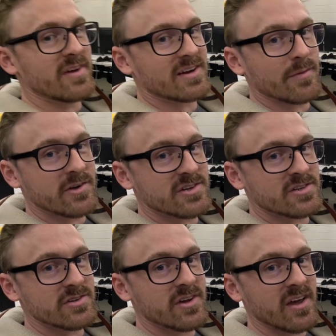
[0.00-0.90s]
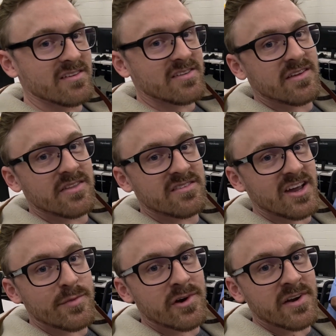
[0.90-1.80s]
fact, I'm going to show you guys the
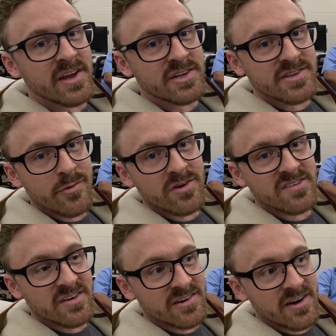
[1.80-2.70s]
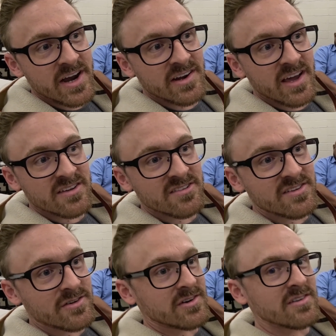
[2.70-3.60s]
cyber range that we're sitting right next to in a